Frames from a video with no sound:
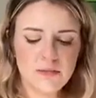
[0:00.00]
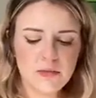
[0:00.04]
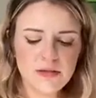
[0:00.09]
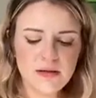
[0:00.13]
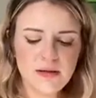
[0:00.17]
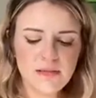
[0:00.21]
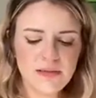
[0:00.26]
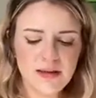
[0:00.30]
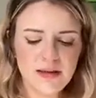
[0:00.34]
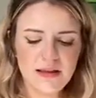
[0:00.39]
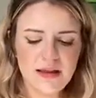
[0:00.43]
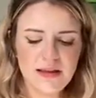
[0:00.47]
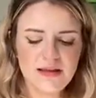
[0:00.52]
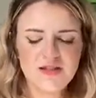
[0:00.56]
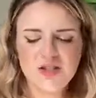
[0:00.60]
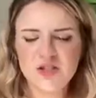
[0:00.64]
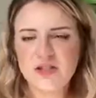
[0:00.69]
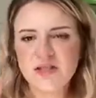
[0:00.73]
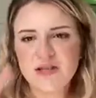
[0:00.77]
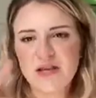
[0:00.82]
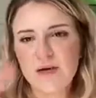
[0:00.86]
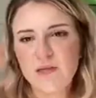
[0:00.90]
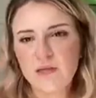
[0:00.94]
something like,
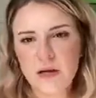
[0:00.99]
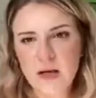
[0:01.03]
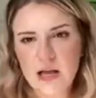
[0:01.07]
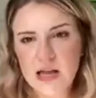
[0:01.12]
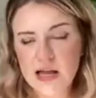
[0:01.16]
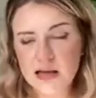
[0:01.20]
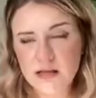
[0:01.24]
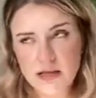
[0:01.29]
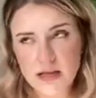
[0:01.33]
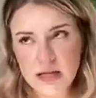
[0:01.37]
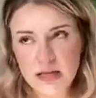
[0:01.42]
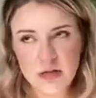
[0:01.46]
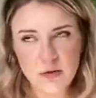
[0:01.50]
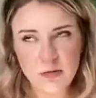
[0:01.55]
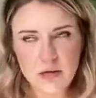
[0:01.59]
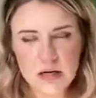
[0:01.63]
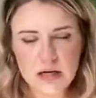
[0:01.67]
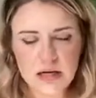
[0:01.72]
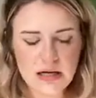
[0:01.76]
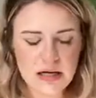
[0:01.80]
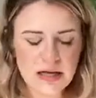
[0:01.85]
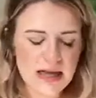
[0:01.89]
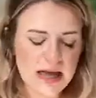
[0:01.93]
just type in
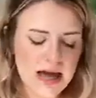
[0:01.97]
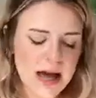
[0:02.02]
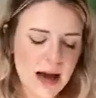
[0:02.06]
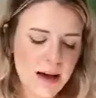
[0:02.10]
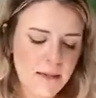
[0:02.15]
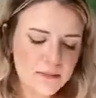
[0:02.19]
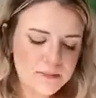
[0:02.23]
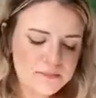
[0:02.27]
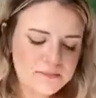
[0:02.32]
anti-humidity cap.